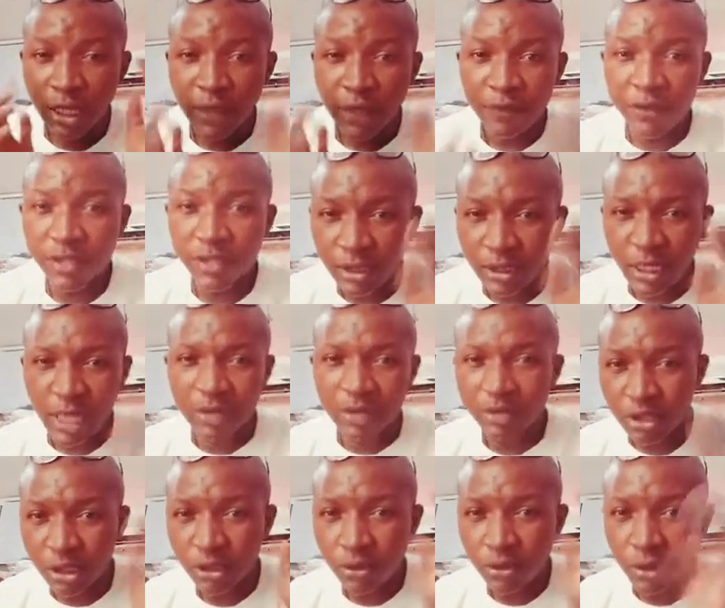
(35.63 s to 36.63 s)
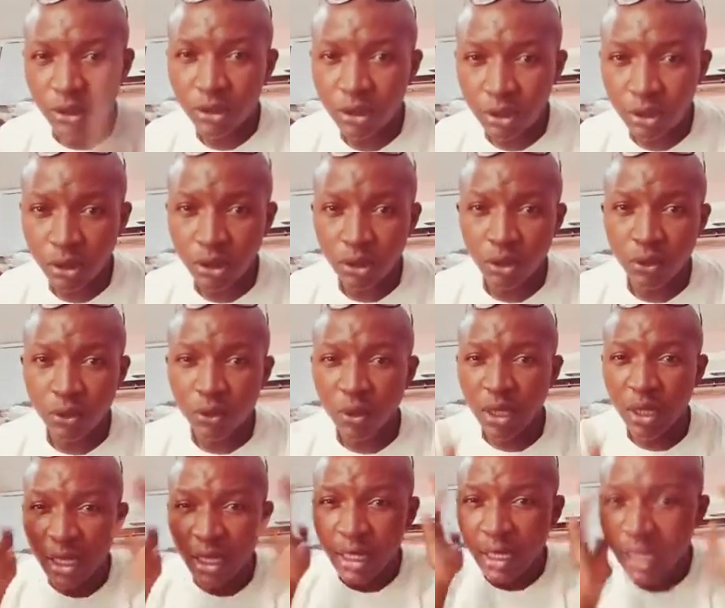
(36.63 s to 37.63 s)
If this sounds interesting to you,
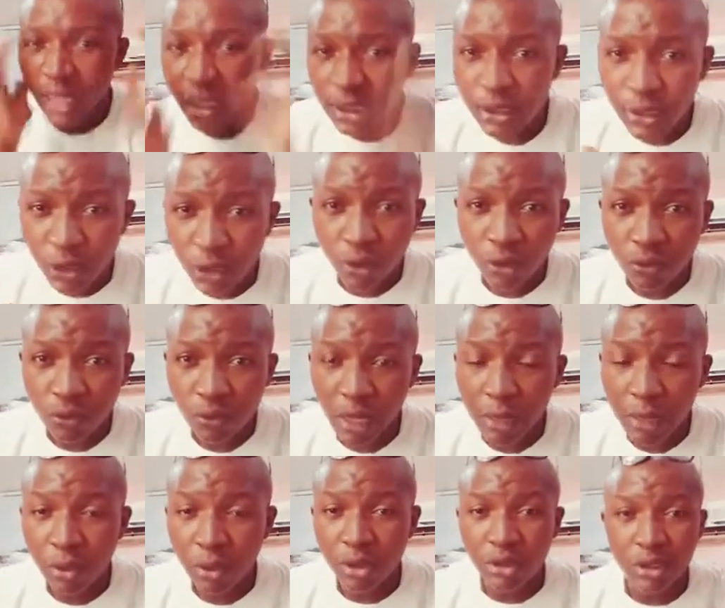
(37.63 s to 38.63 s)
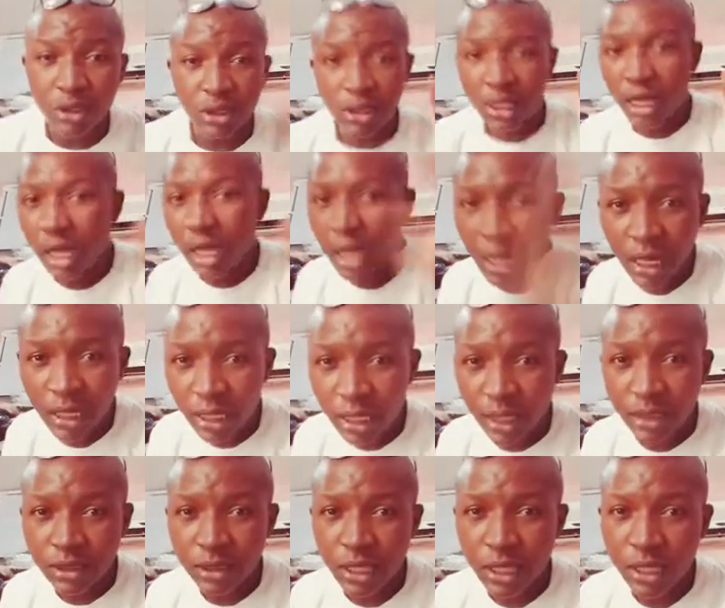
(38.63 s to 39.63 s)
hit the subscribe button and
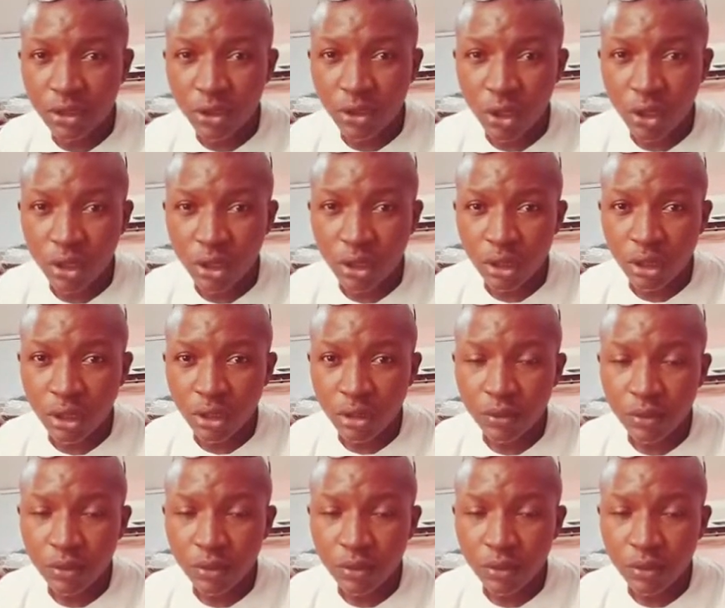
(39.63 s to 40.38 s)
let's get going.